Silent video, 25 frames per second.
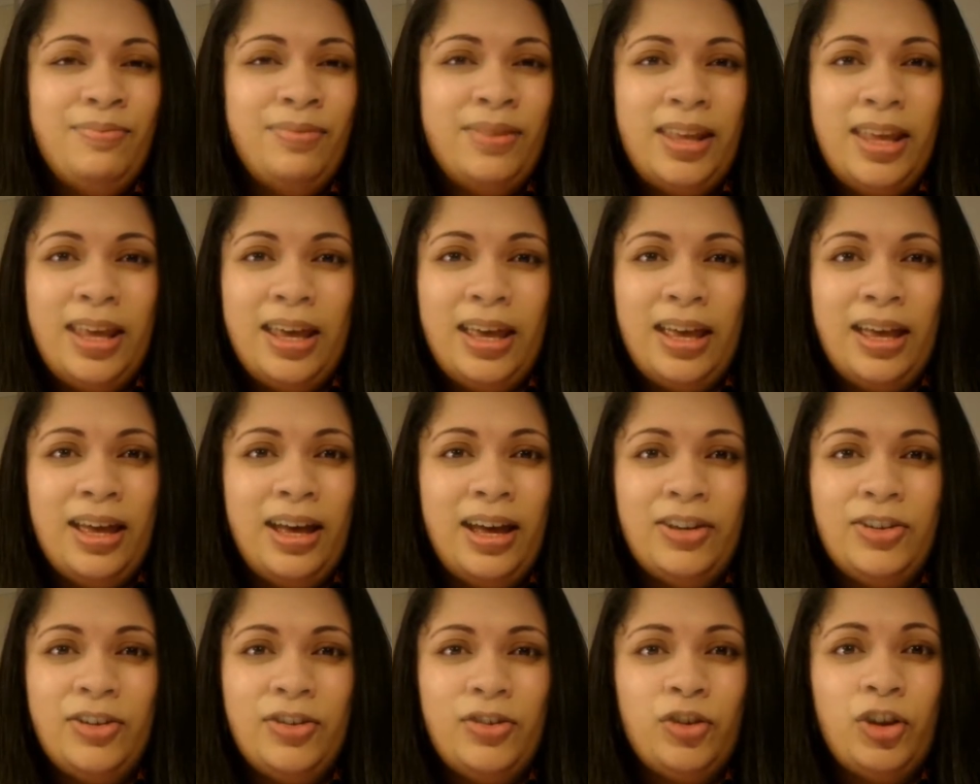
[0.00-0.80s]
Yeah,
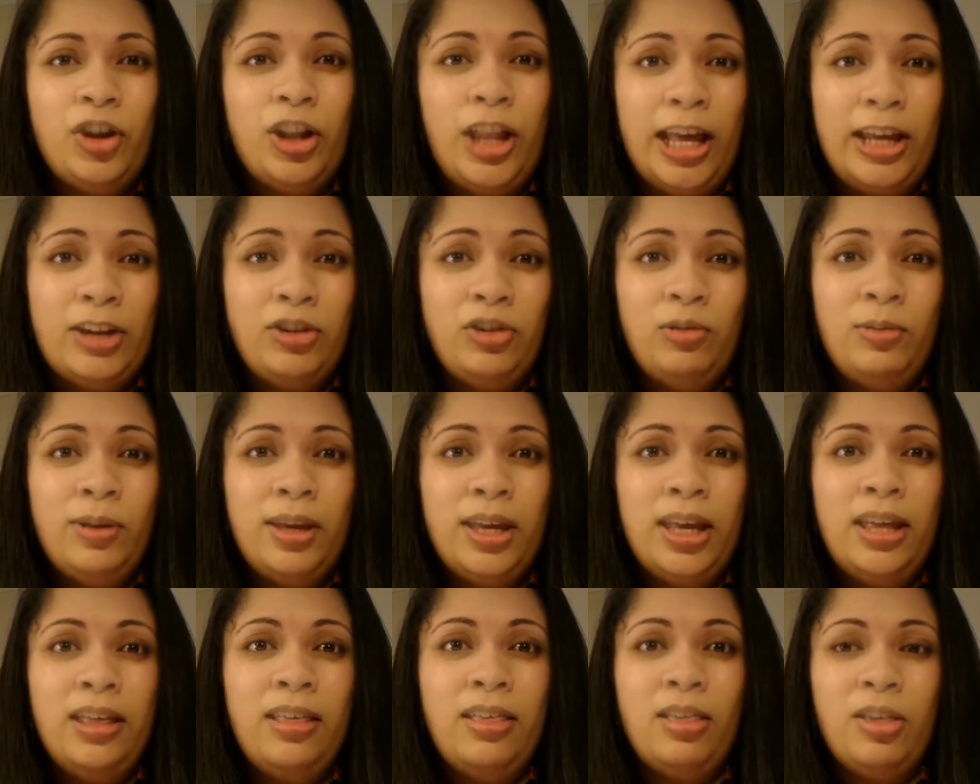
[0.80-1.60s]
I just don't like doing
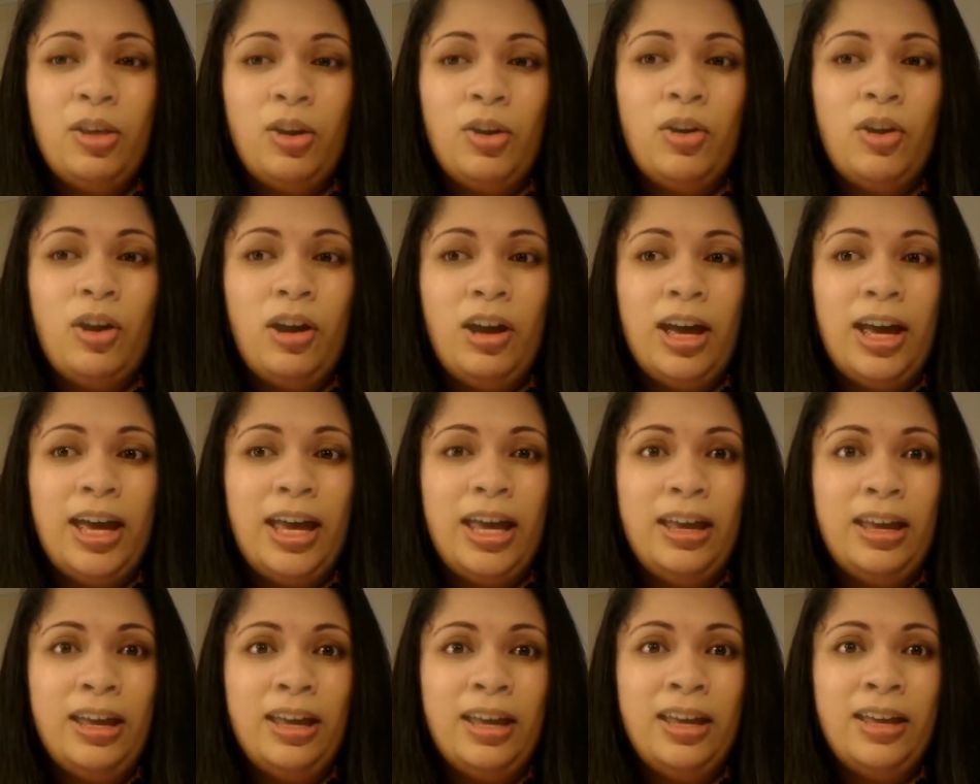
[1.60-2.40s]
it, so
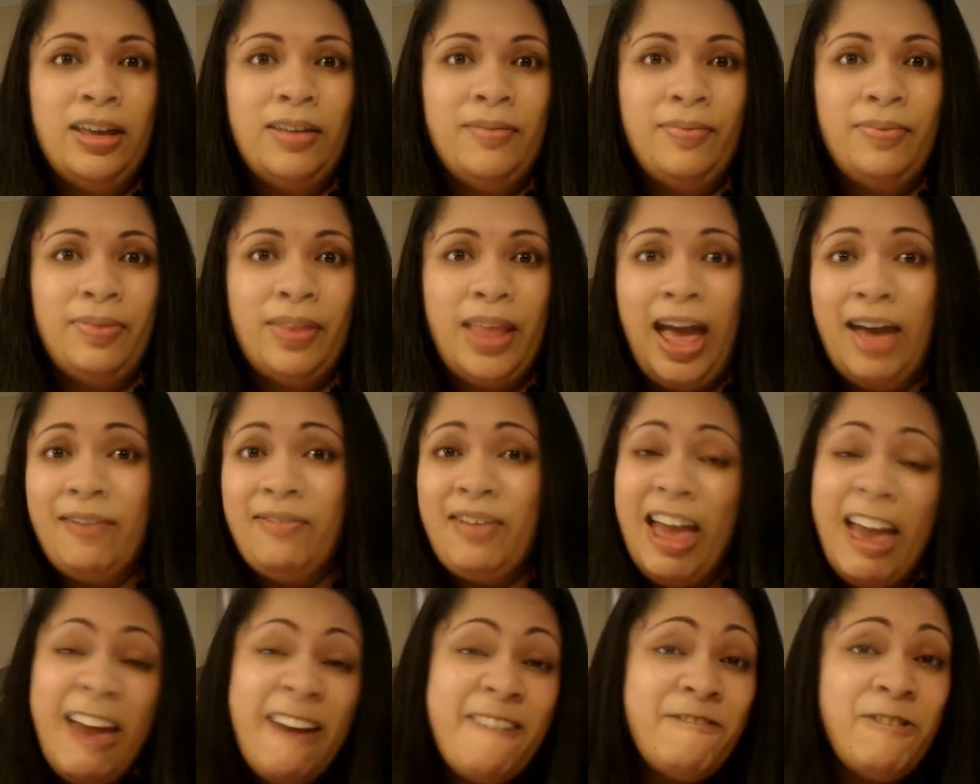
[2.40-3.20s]
I
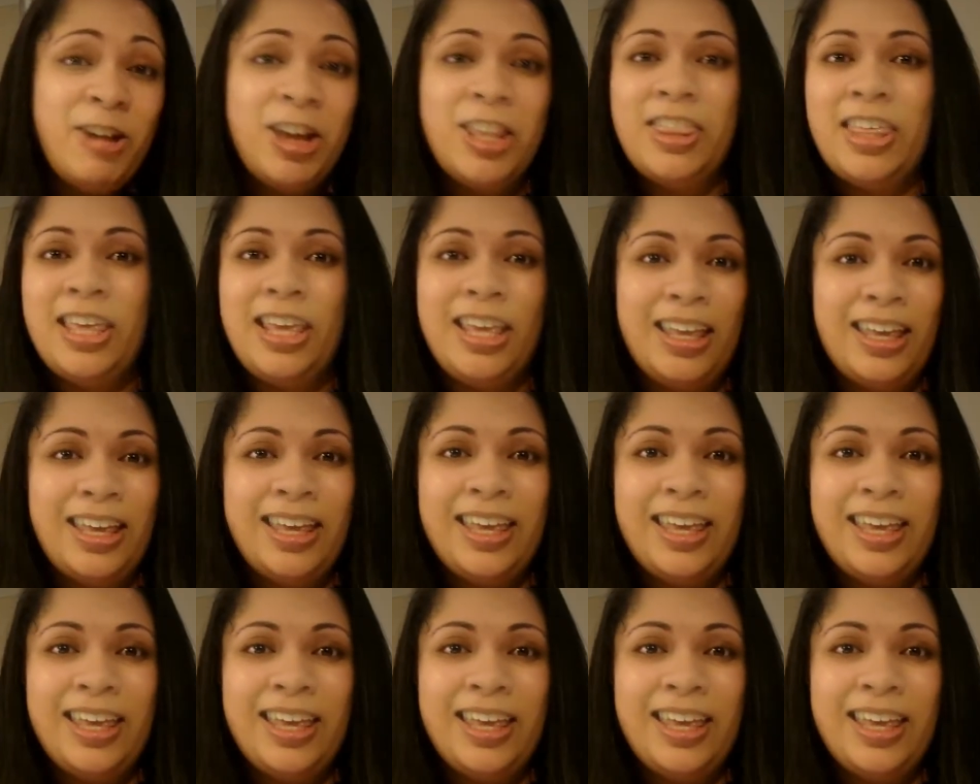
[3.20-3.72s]
have everything